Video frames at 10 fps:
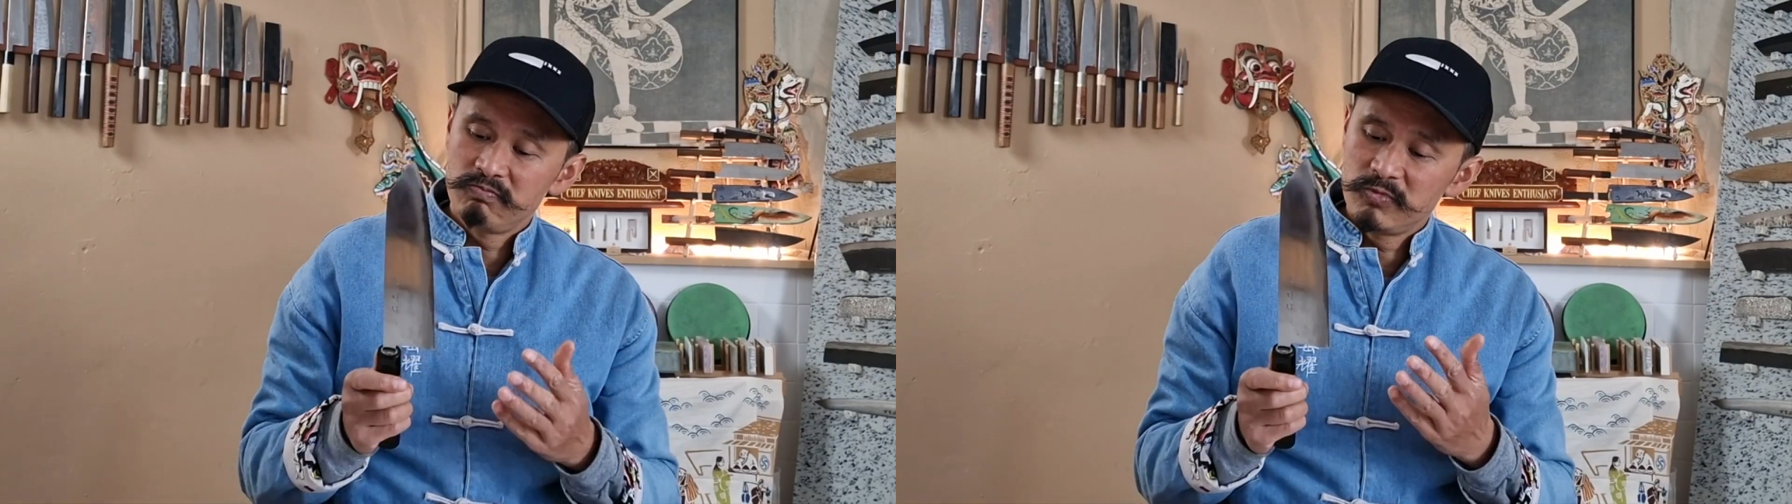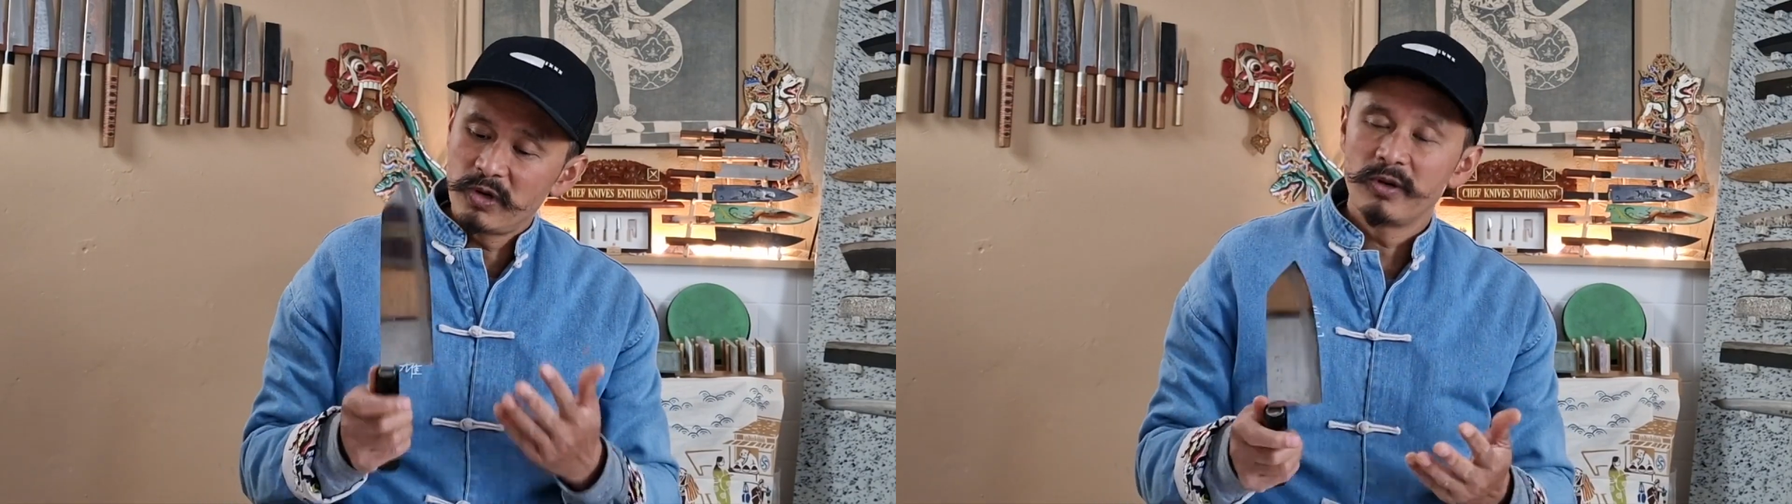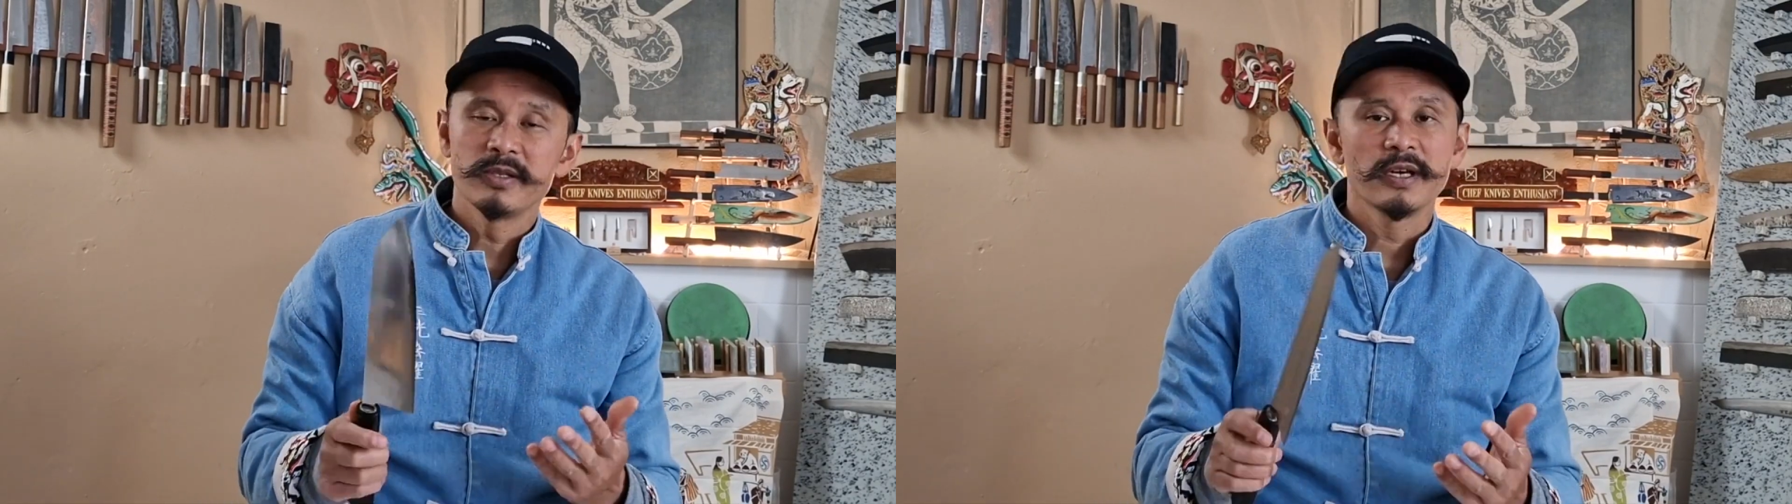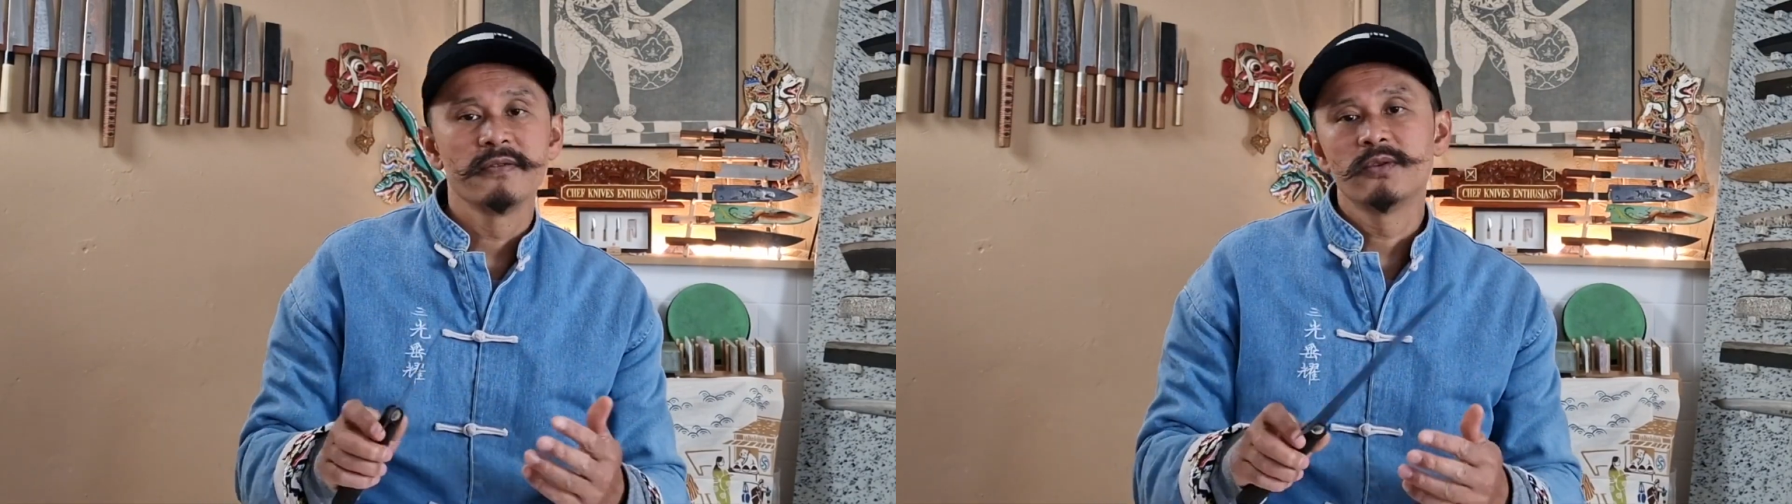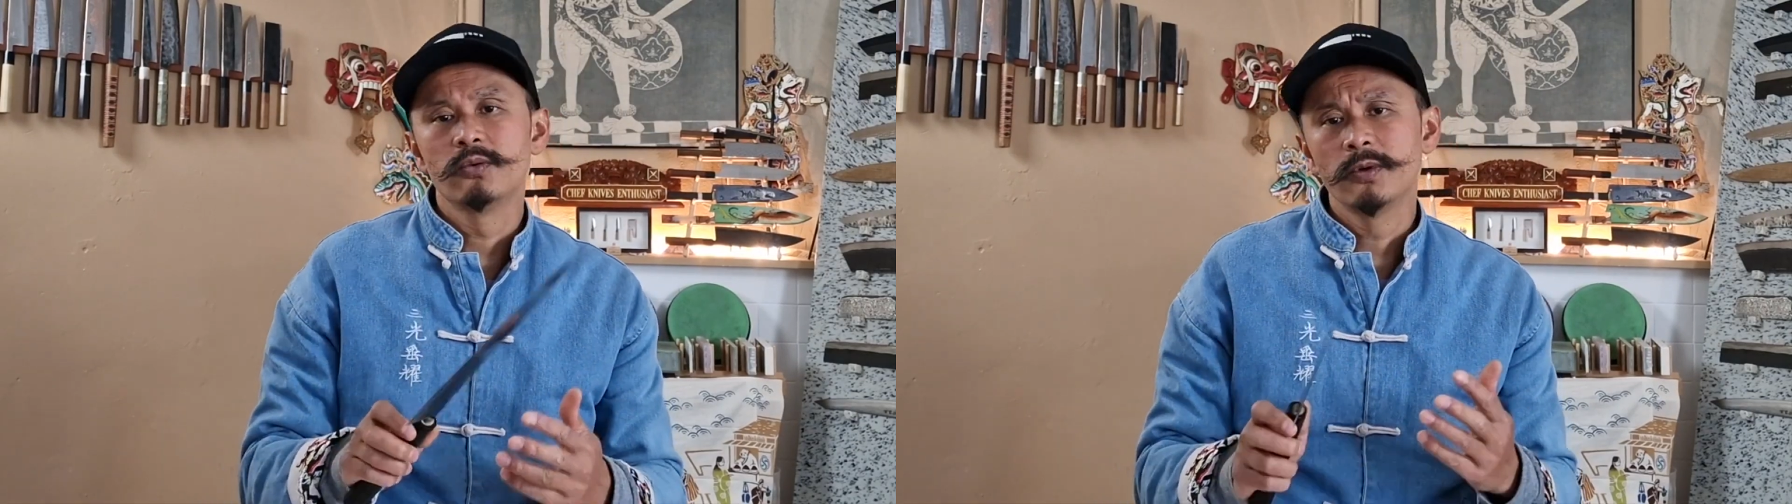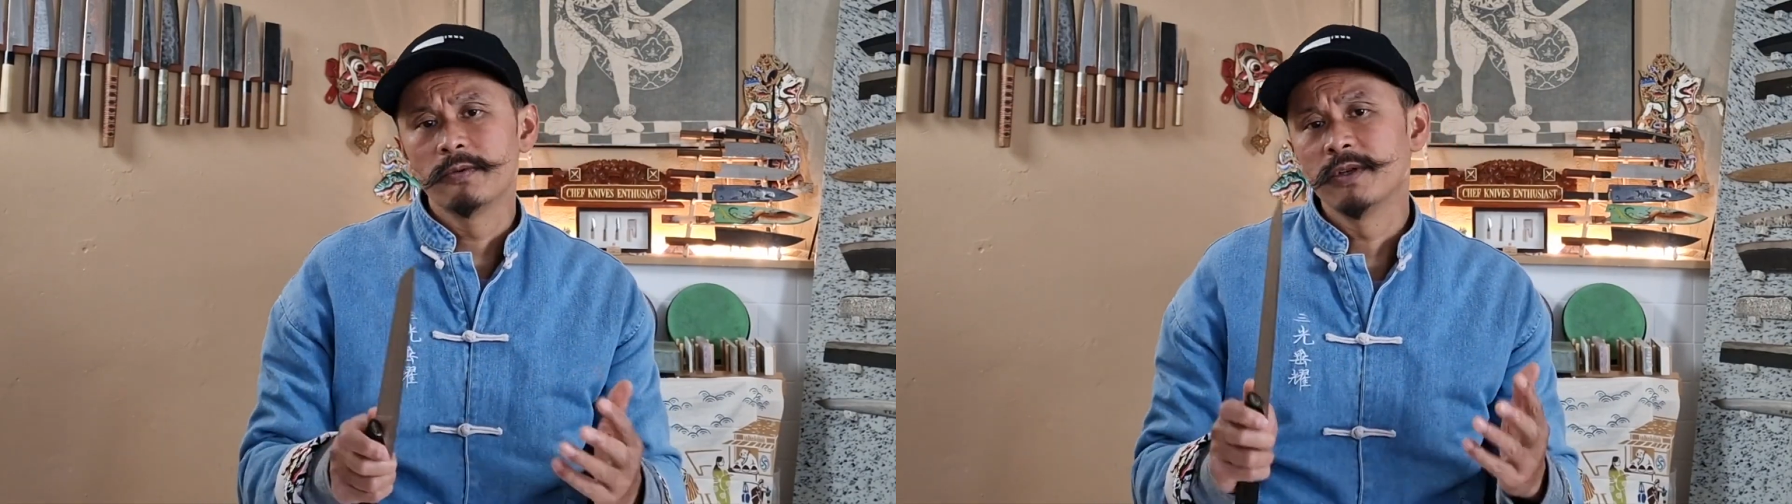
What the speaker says: don't have to worry